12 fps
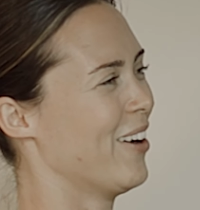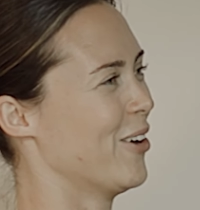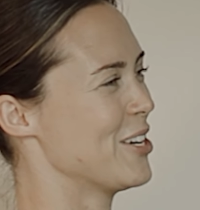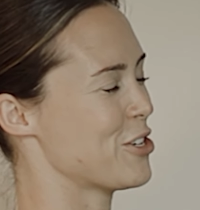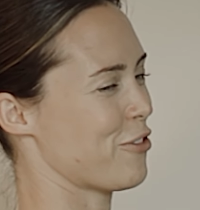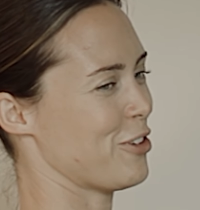I
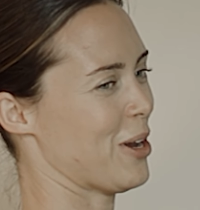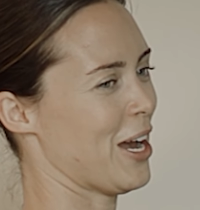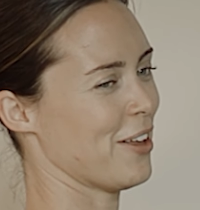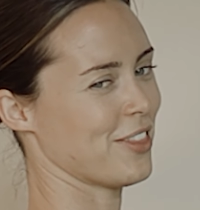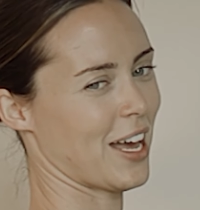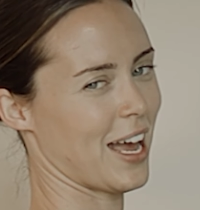wonder if you
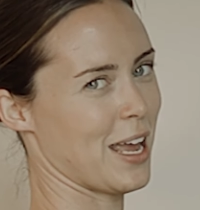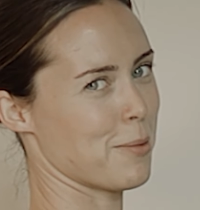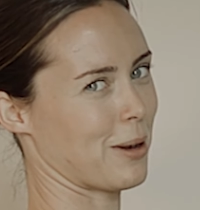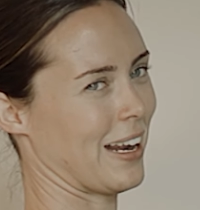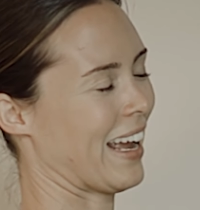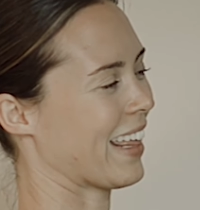heard that
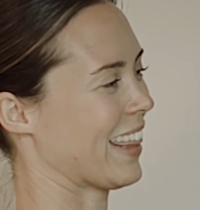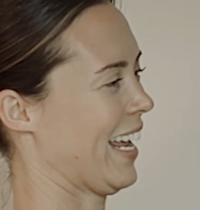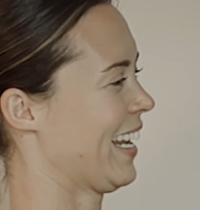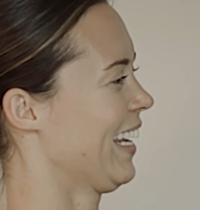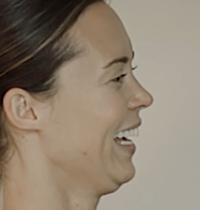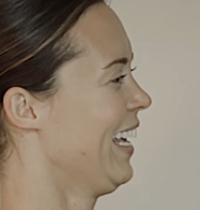hip click
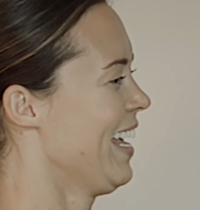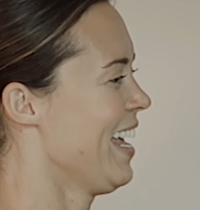then.